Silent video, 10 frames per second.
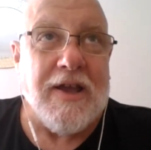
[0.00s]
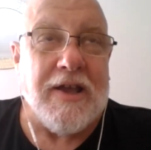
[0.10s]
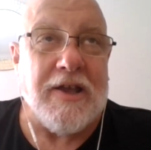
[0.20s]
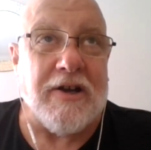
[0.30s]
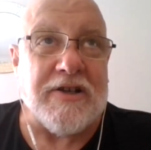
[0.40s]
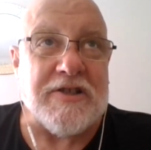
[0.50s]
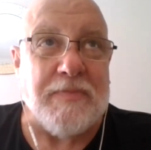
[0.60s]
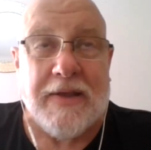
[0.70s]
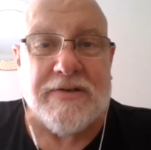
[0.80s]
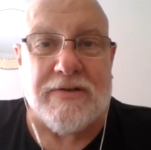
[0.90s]
Young
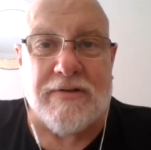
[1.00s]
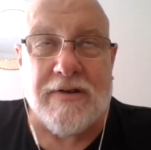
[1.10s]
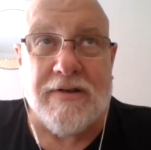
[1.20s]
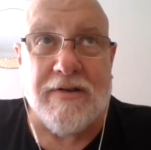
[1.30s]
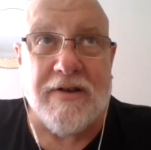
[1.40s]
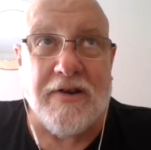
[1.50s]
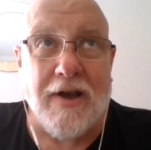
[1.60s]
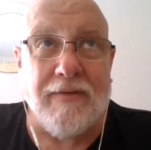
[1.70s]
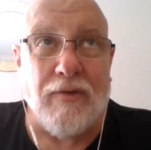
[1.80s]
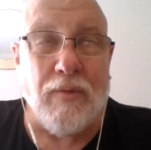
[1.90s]
Spencer
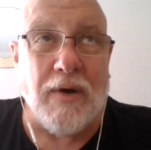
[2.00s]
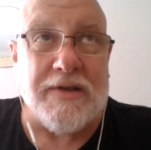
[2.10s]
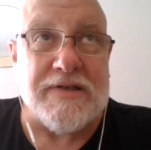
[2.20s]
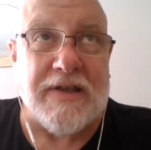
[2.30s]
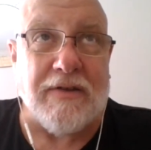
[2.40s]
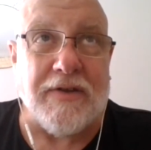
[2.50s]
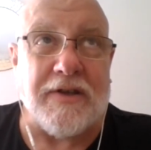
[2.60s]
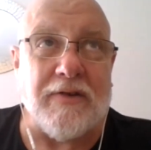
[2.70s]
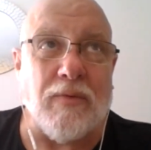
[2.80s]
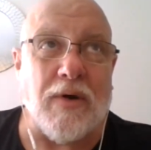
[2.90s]
novel once. They only
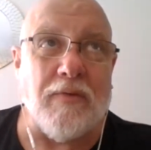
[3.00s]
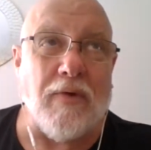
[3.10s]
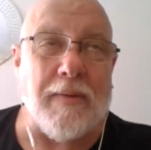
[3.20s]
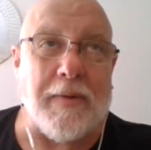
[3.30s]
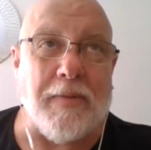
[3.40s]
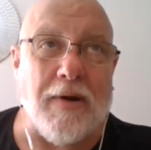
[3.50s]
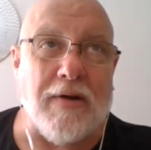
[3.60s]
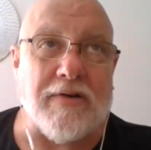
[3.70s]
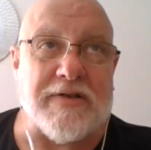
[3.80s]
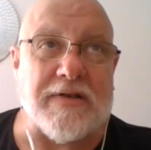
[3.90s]
did one, Robert
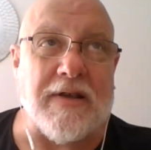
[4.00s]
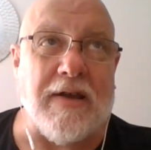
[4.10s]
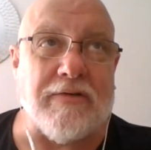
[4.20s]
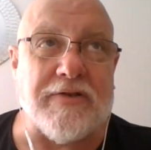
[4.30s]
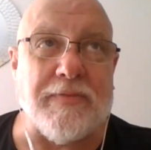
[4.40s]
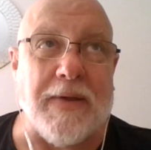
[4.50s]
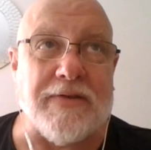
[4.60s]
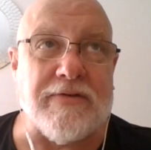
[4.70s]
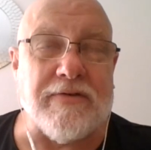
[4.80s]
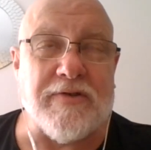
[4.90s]
Parker's character
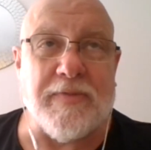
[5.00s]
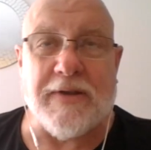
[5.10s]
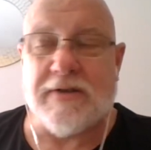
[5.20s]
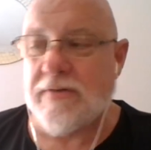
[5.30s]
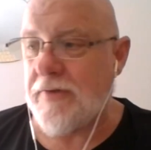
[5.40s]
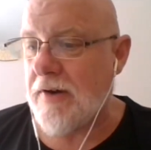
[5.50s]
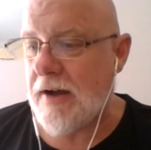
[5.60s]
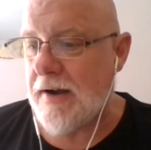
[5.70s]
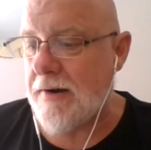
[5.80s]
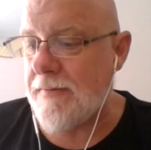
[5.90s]
Spencer for
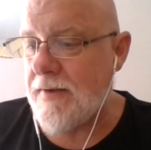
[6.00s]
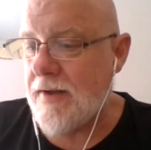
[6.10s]
Hire.